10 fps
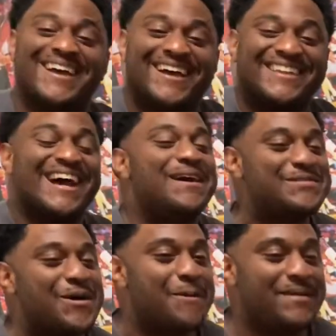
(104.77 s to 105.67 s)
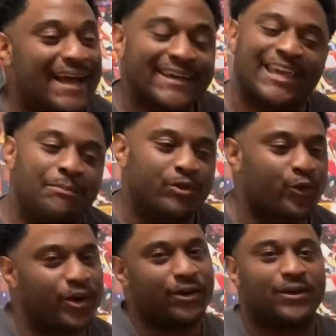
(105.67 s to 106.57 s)
Y'all know me. I keep it
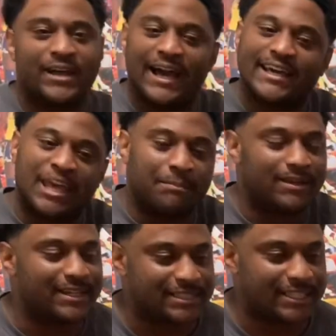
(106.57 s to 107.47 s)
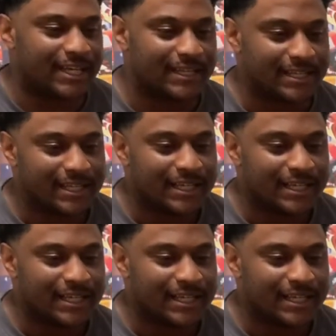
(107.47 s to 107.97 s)
real. I keep it legit.